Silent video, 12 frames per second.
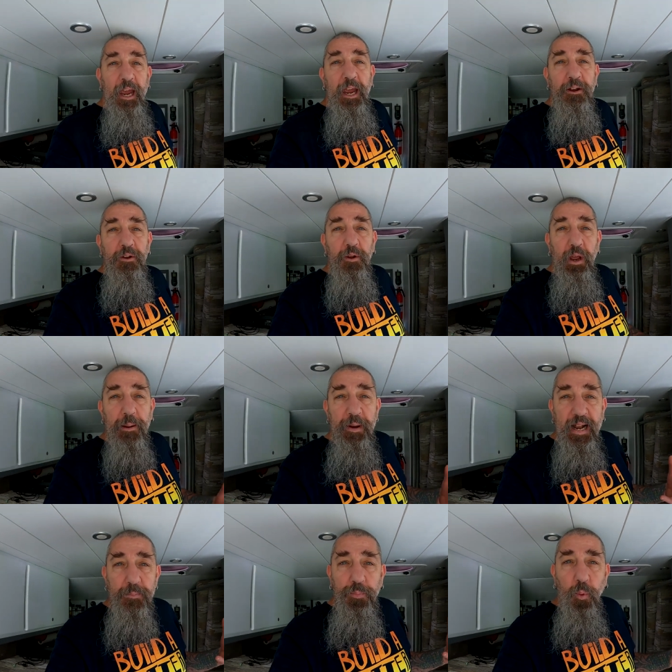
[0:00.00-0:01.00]
and
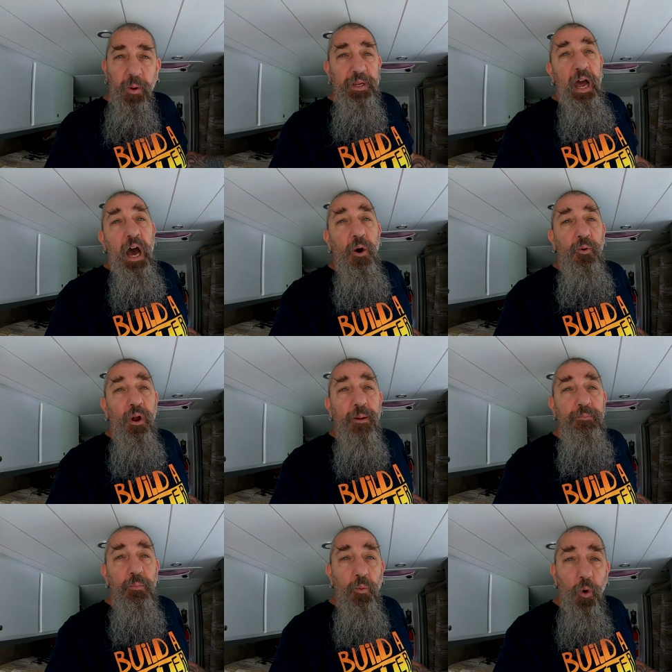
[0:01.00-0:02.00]
I'm at a point now where
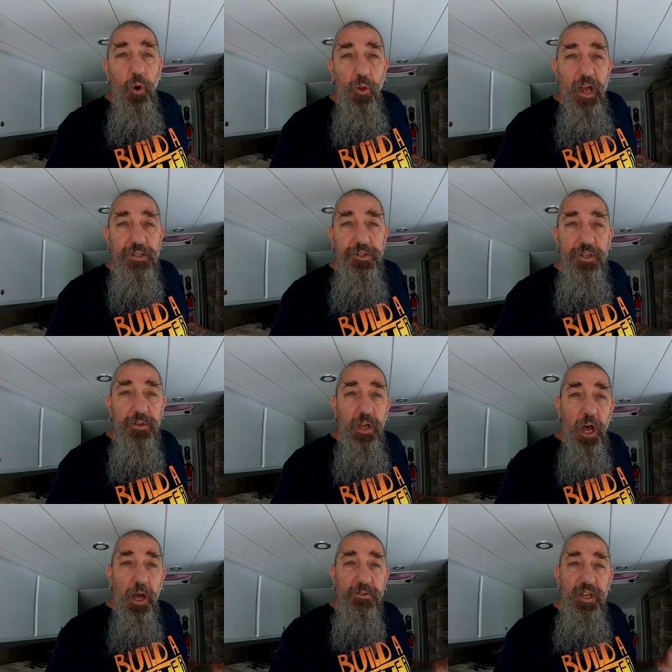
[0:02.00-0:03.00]
I'm more or less
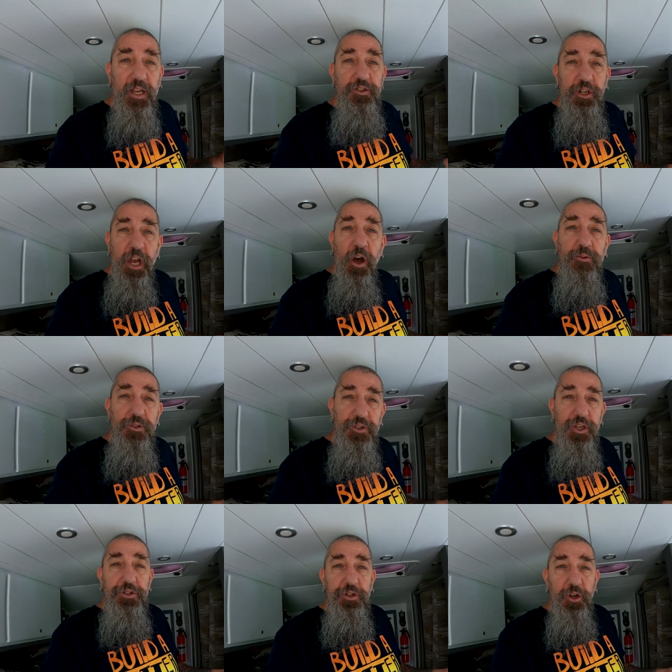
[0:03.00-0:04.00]
testing out the
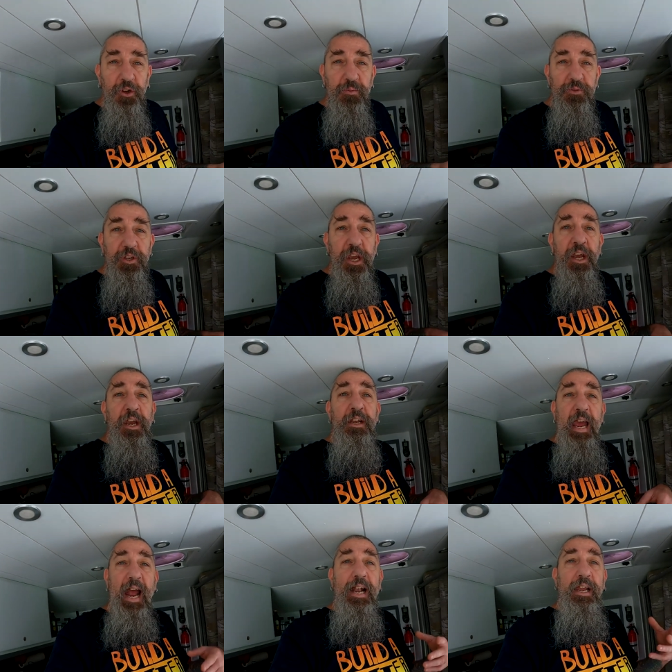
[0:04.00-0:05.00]
systems
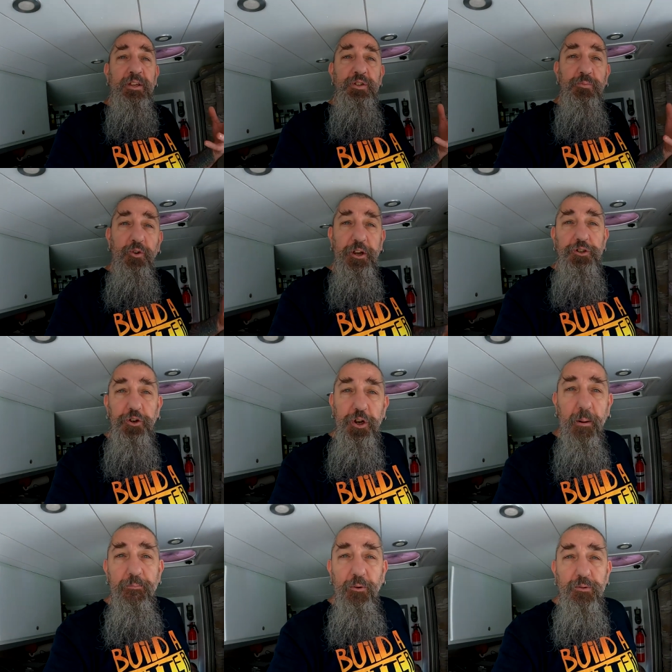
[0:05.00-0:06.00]
and adding some creature
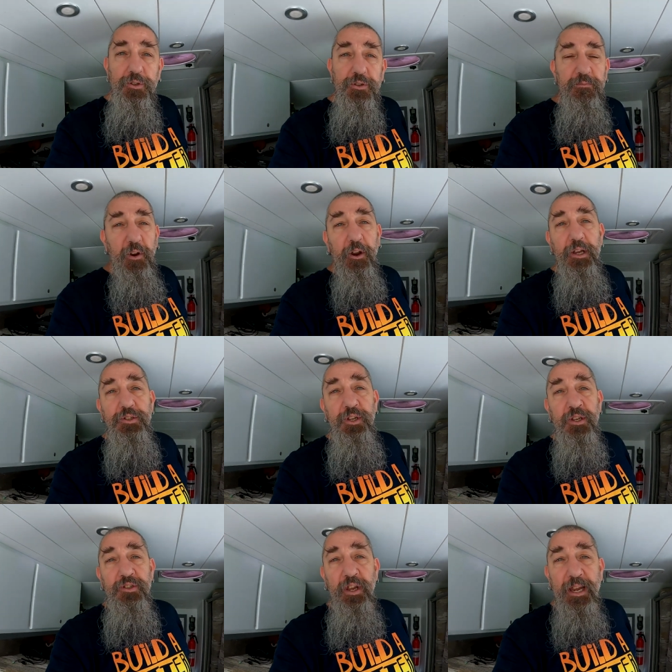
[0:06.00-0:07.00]
comforts,
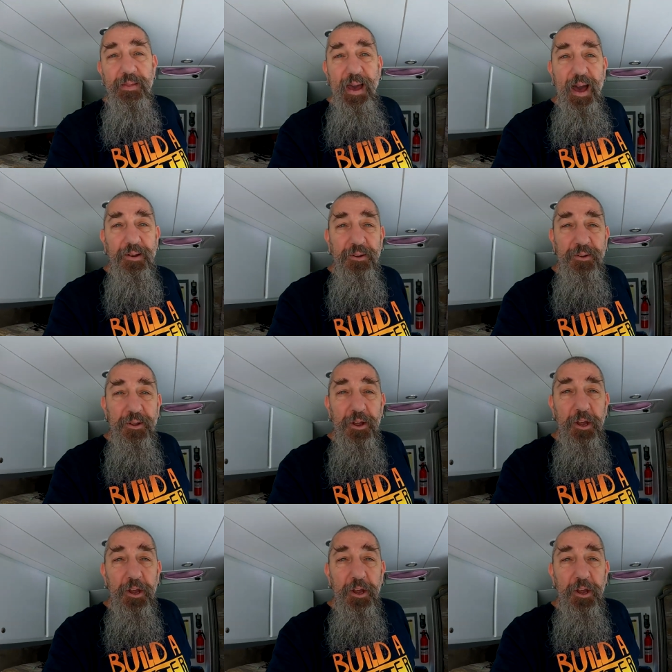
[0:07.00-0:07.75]
various things like that.